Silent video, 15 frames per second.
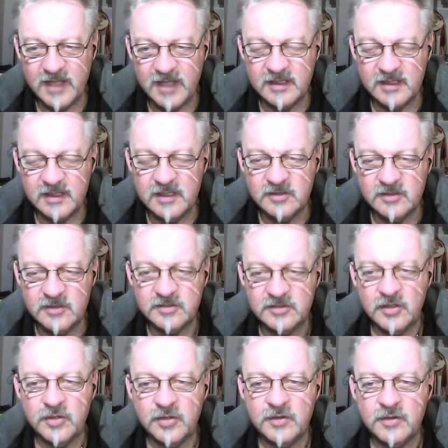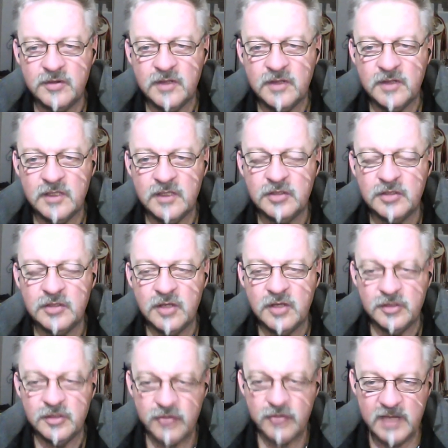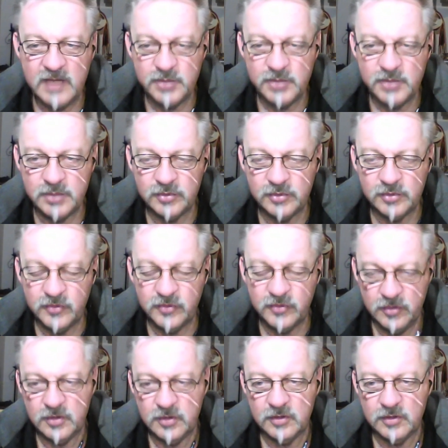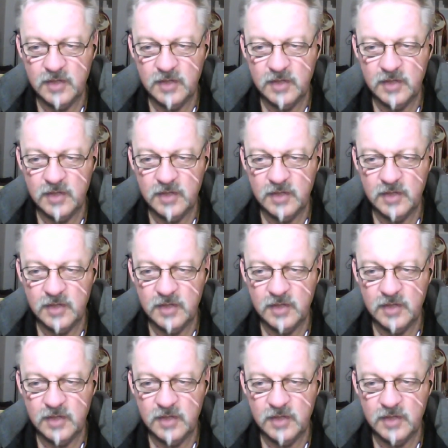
is so that you don't attract people to you